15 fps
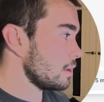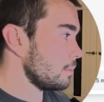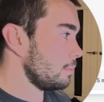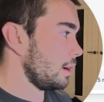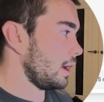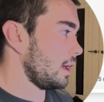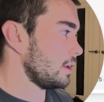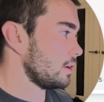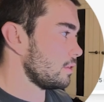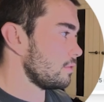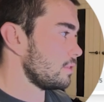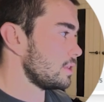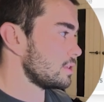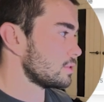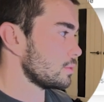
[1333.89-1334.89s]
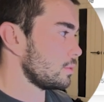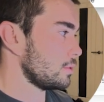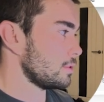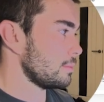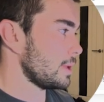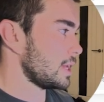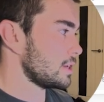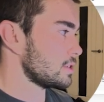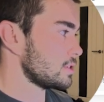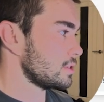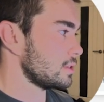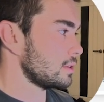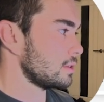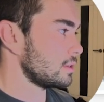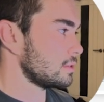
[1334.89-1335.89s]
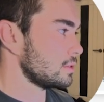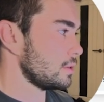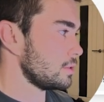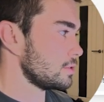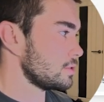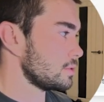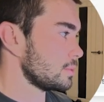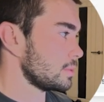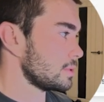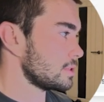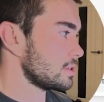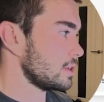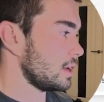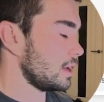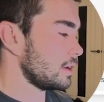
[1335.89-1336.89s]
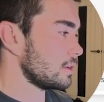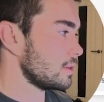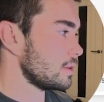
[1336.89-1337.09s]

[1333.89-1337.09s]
part of this automation. So choose where to start,